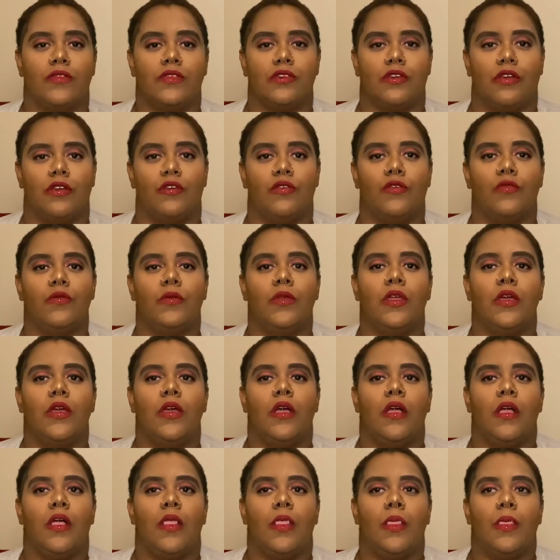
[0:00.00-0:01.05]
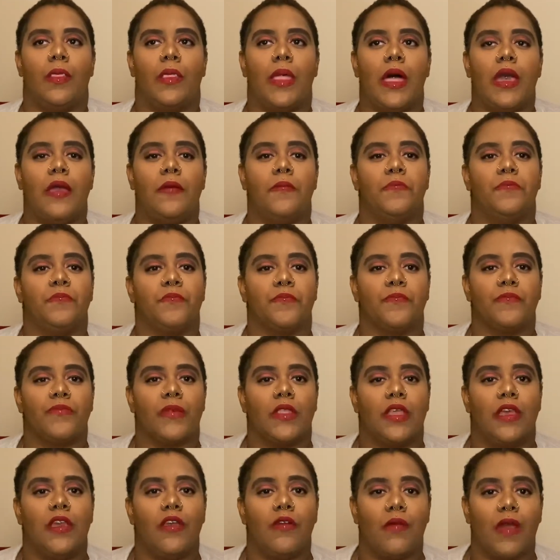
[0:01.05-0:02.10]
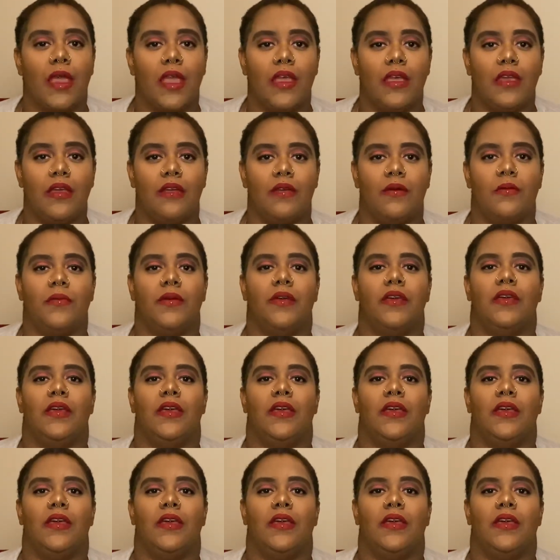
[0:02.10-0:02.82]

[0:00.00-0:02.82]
zone. But here I am,